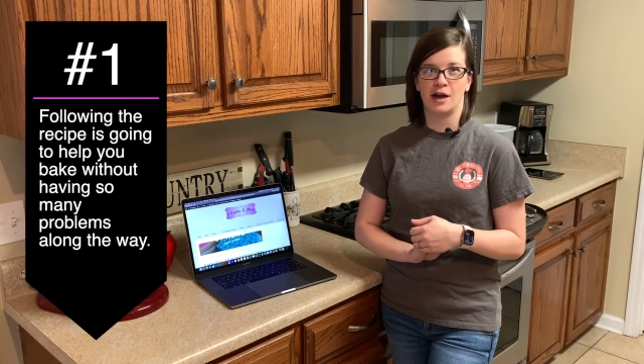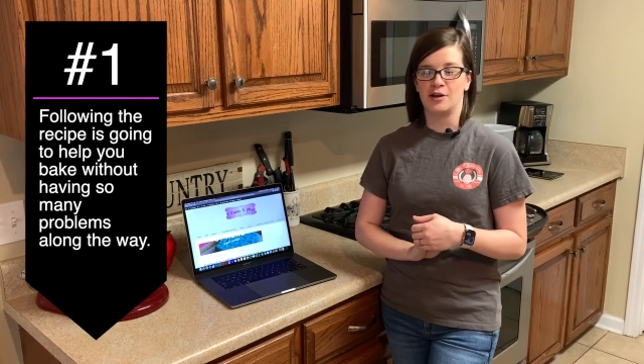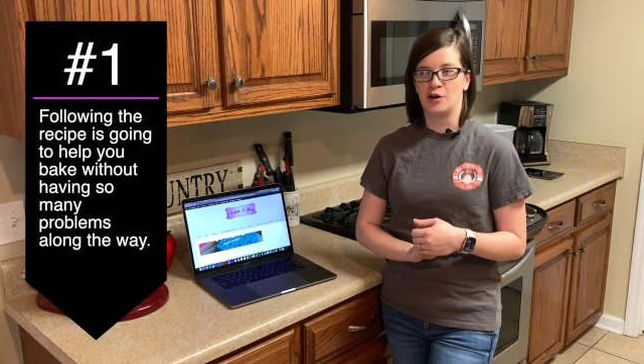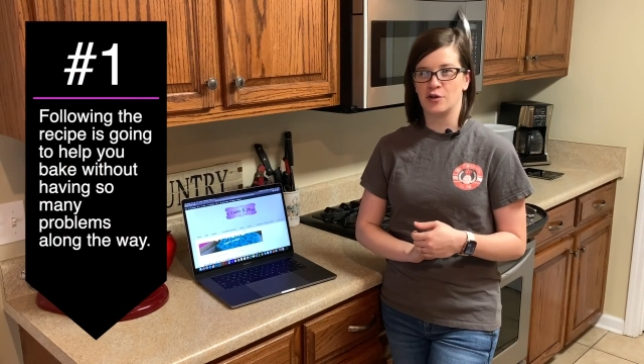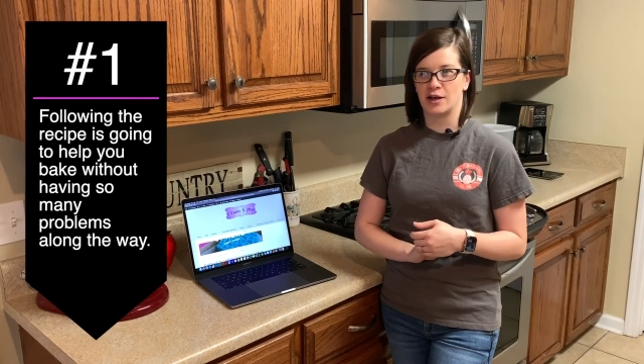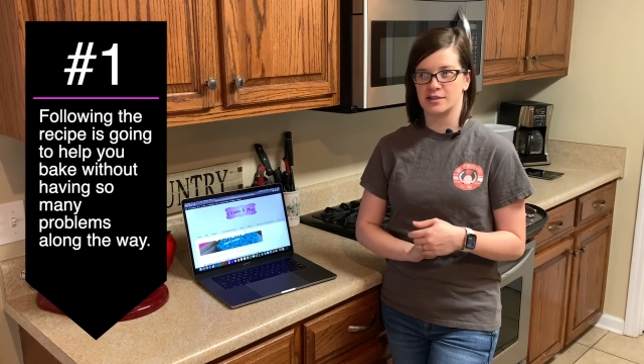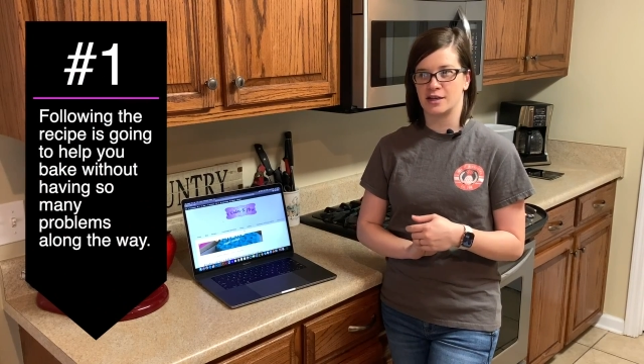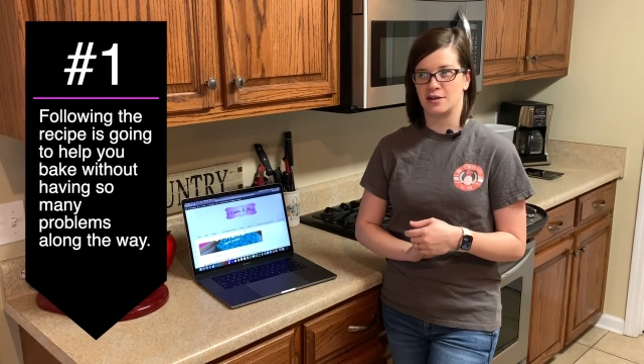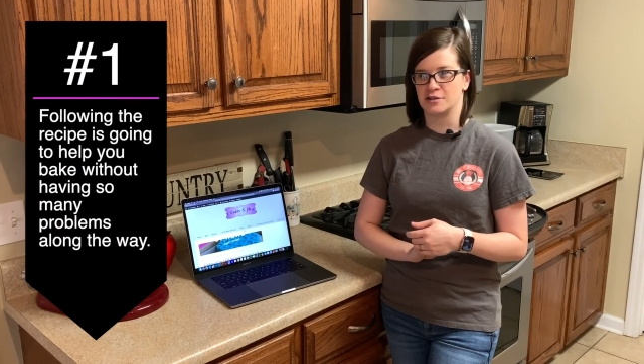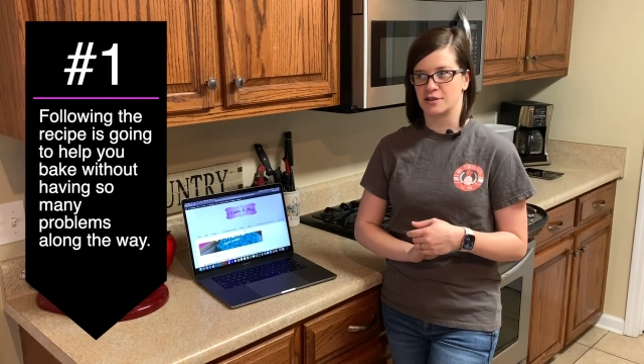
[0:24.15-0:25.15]
I know that
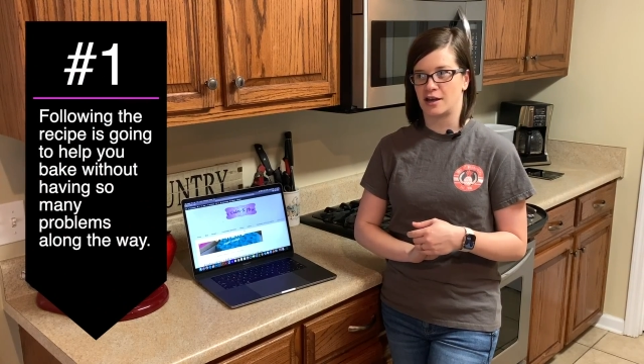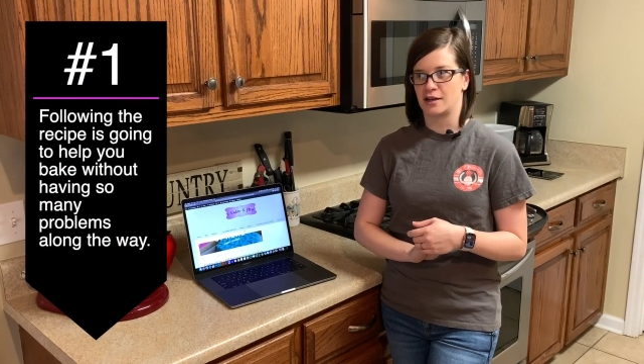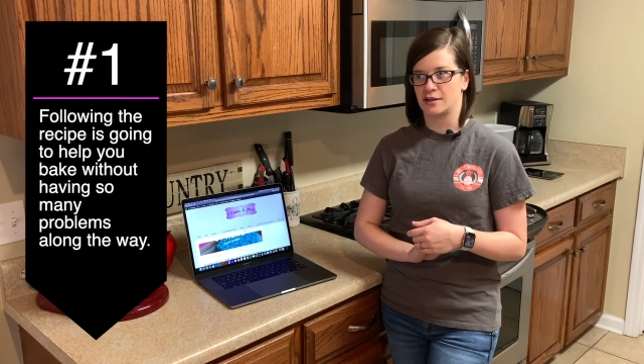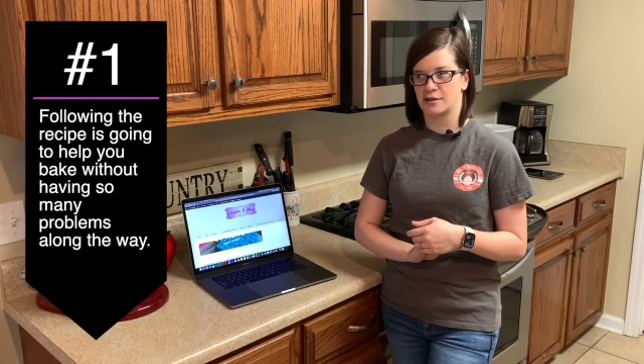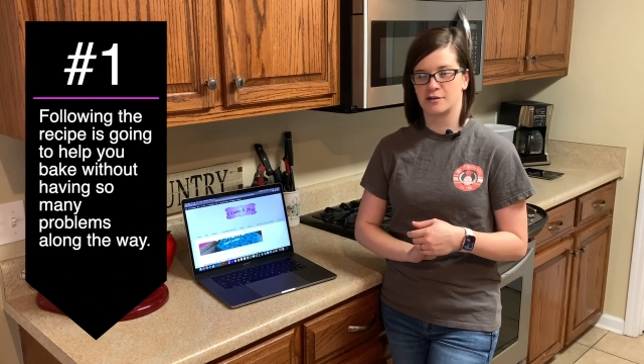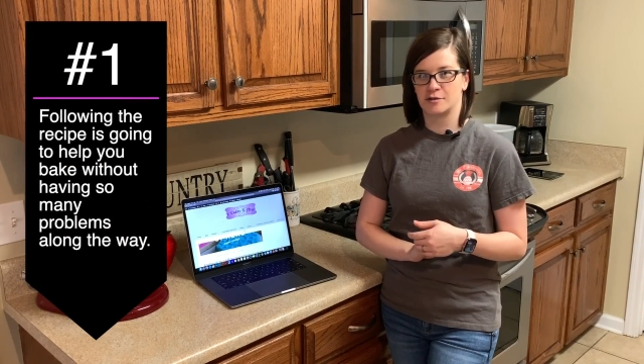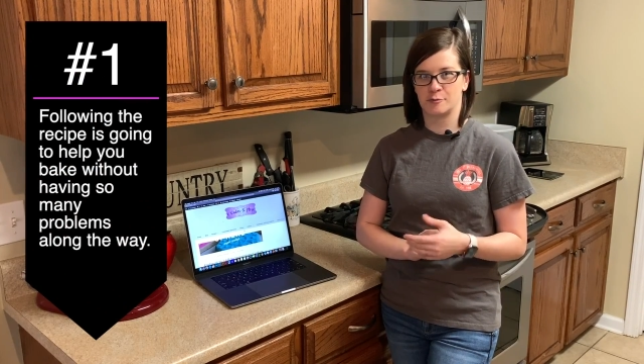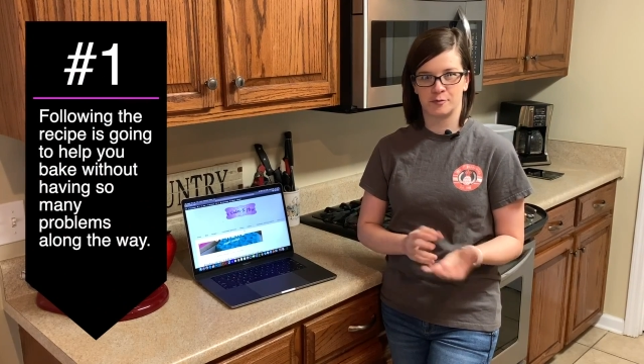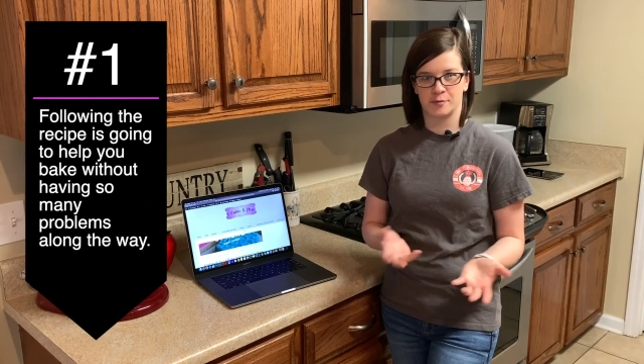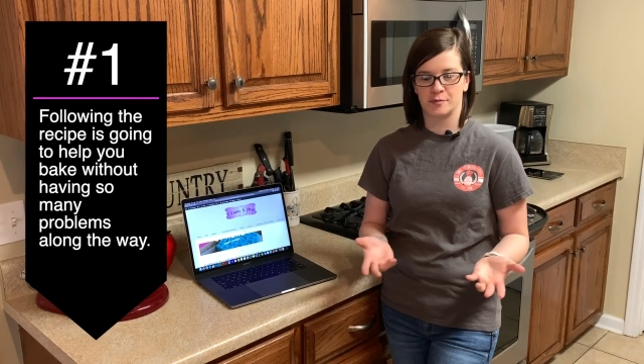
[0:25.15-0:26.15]
sounds like
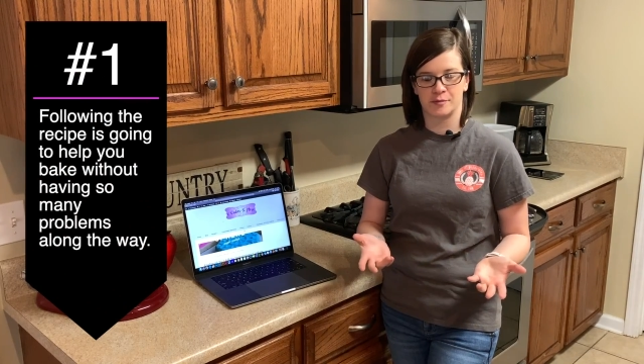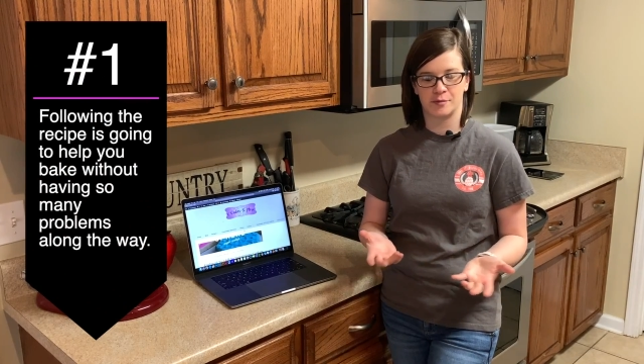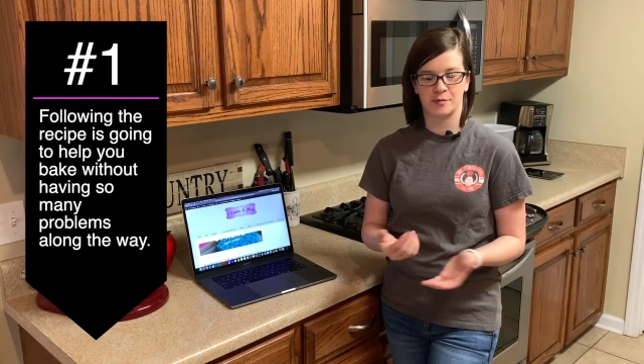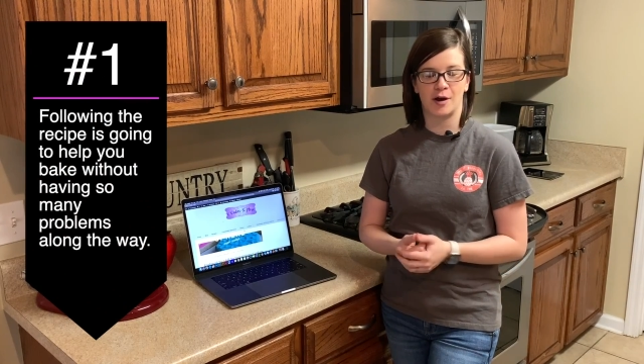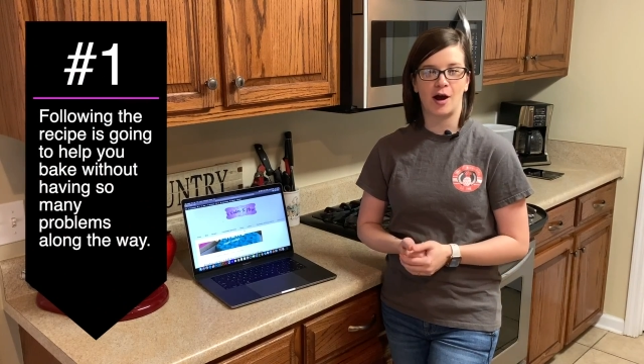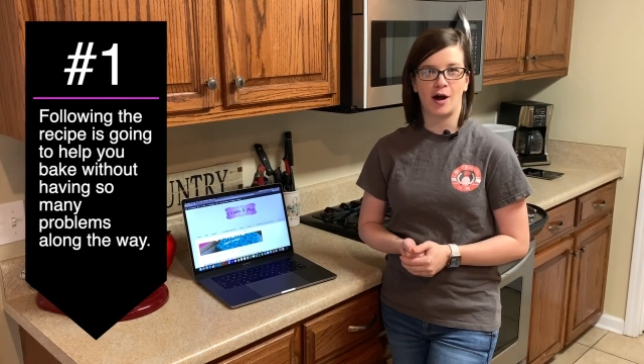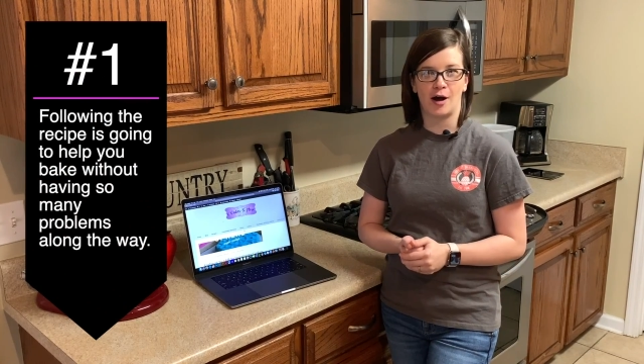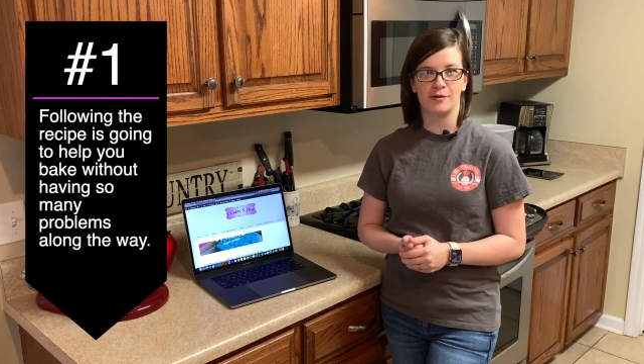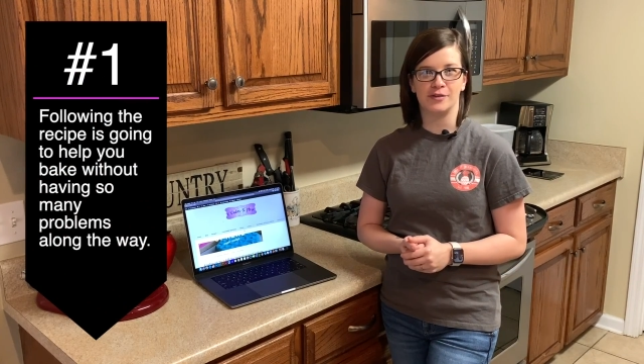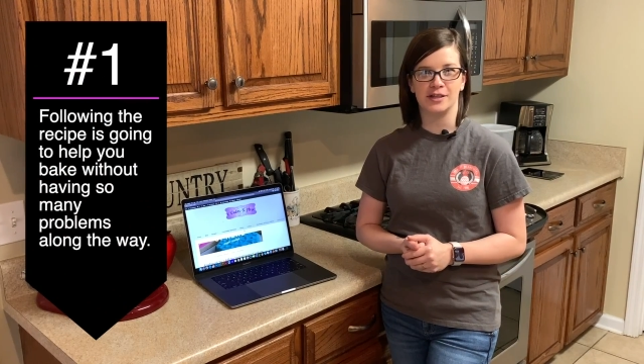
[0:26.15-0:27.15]

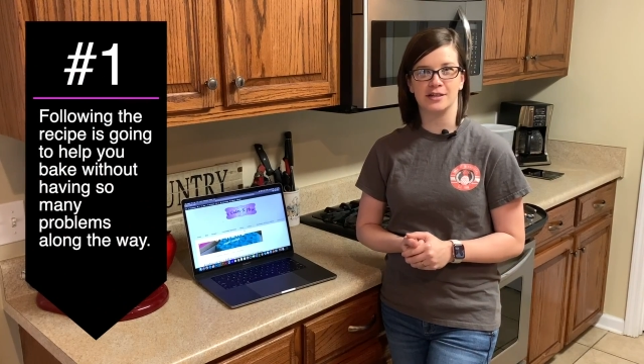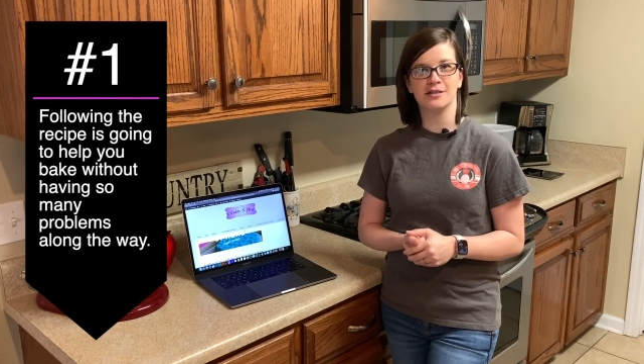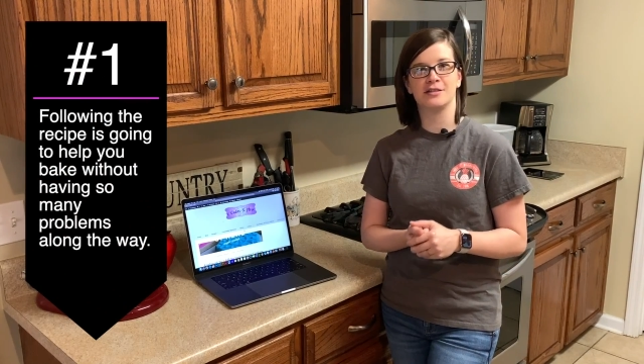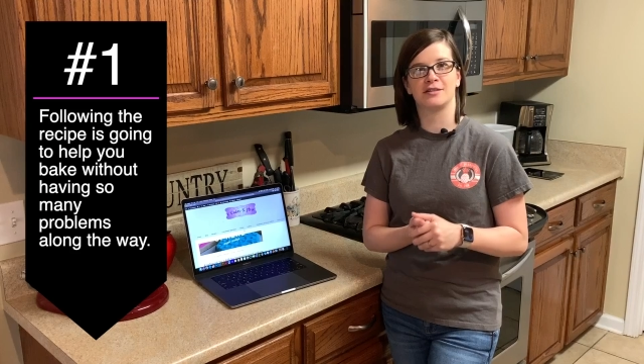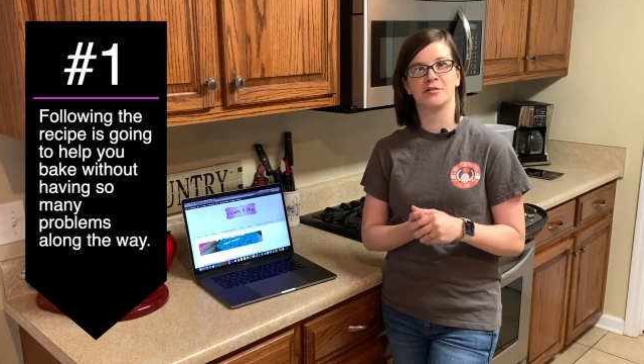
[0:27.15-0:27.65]
obvious,